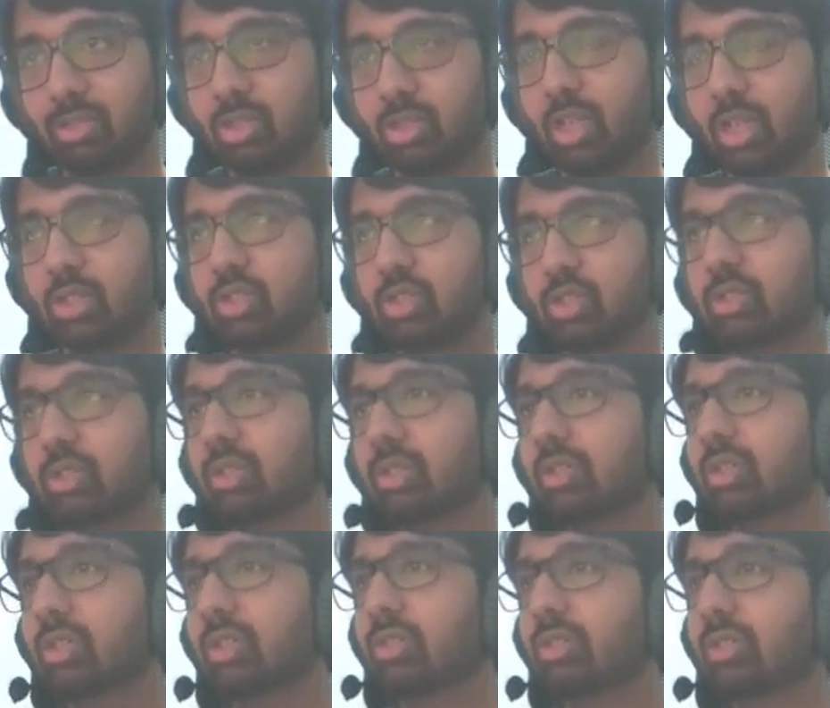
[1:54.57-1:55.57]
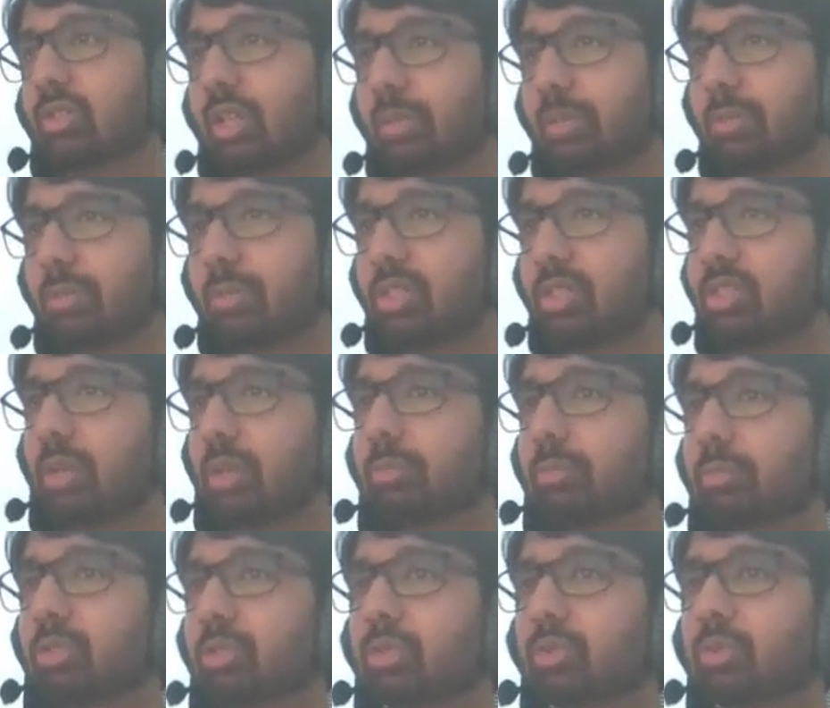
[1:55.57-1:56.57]
changed. So let me
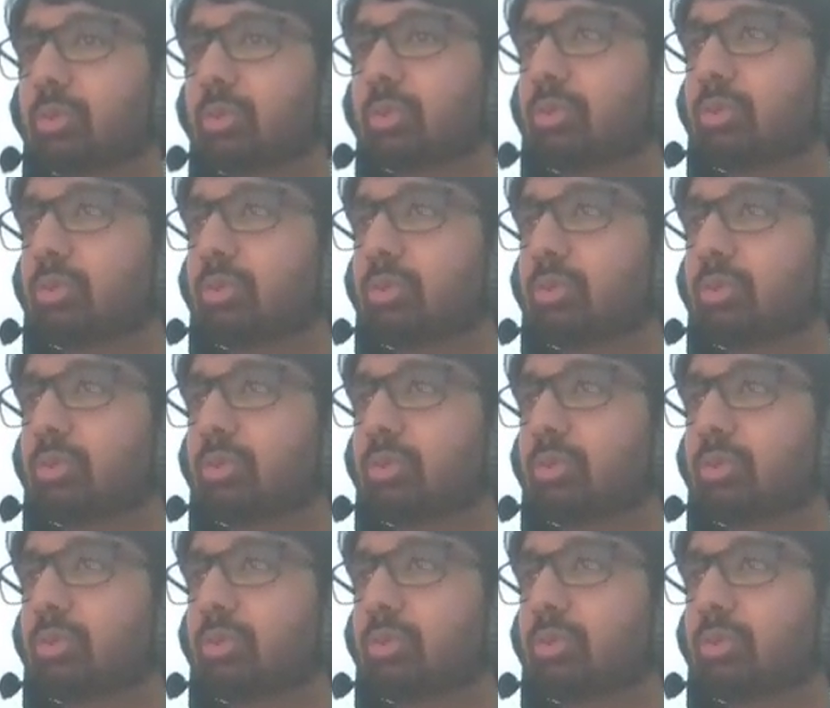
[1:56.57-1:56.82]
jump to,